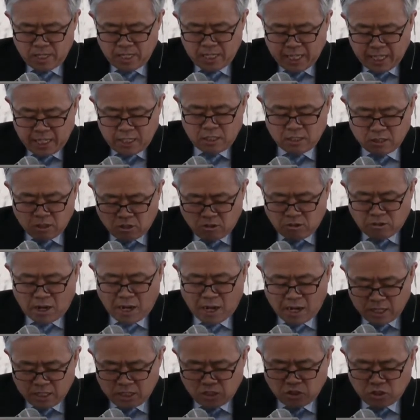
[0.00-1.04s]
in
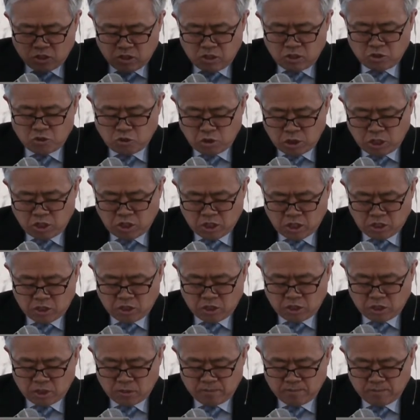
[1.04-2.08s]
Christ
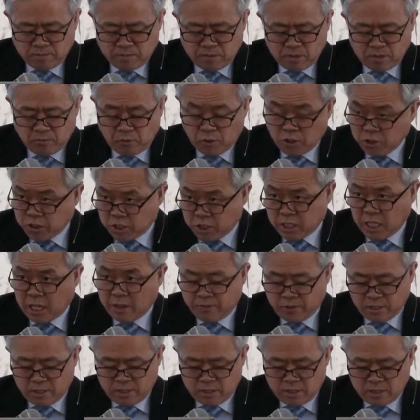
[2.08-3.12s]
Jesus verse
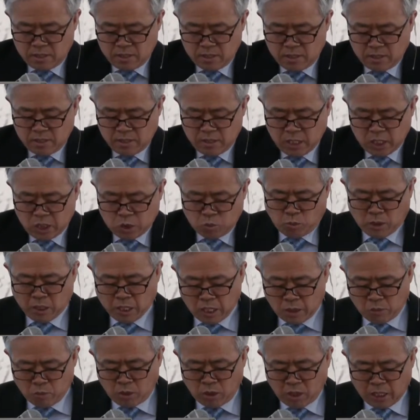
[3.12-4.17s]
7 is what
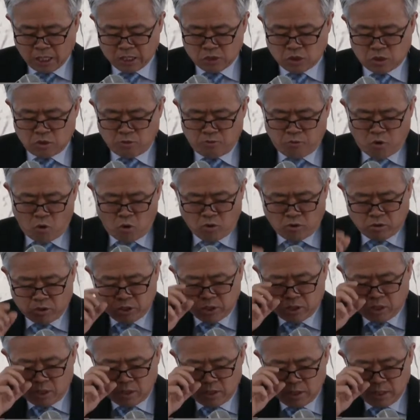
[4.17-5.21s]
I want us to
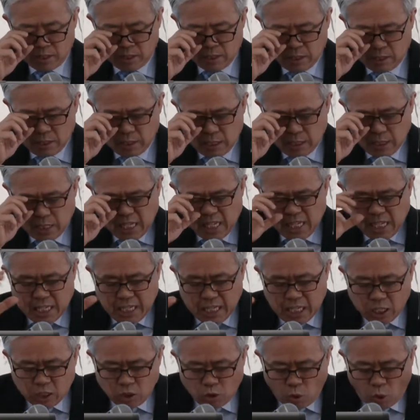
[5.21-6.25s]
focus on.
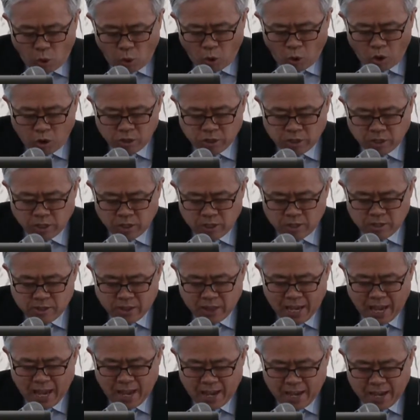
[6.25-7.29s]
In order
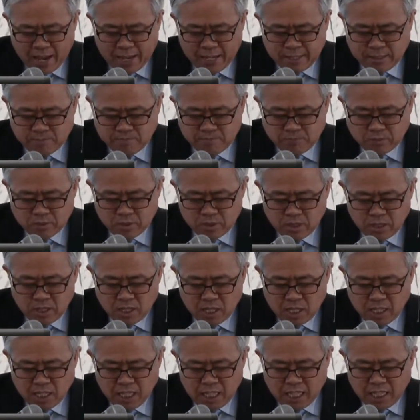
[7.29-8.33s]
that
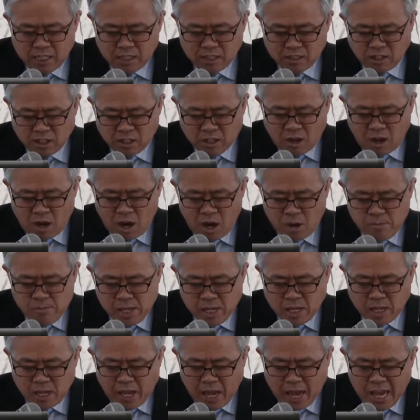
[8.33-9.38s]
in the
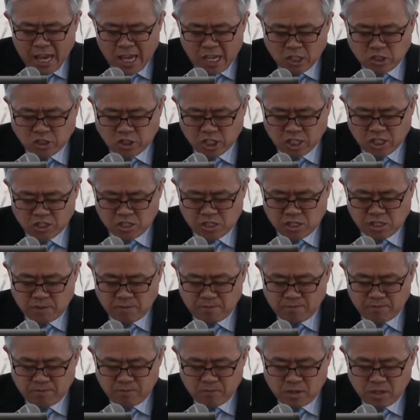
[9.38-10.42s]
coming ages
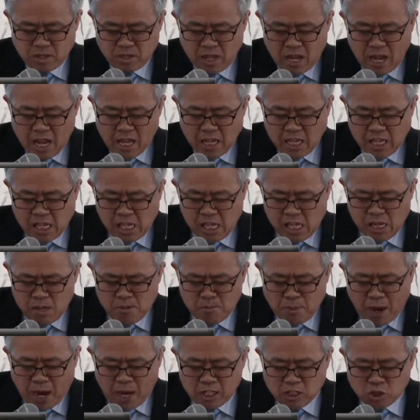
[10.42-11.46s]
he
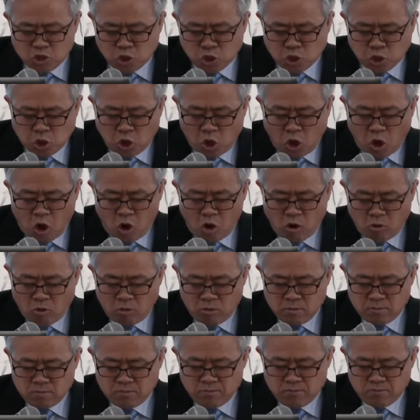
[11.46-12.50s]
might
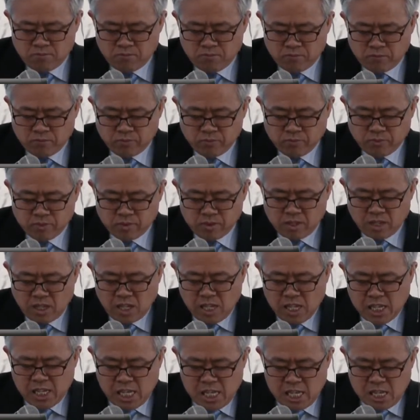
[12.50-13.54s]

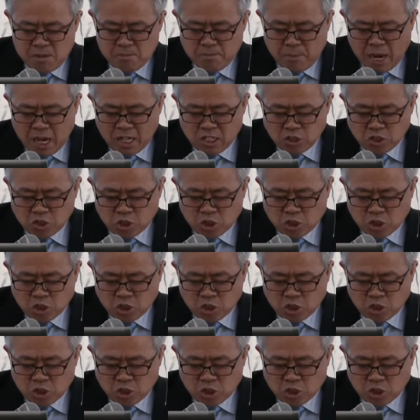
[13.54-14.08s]
show, he might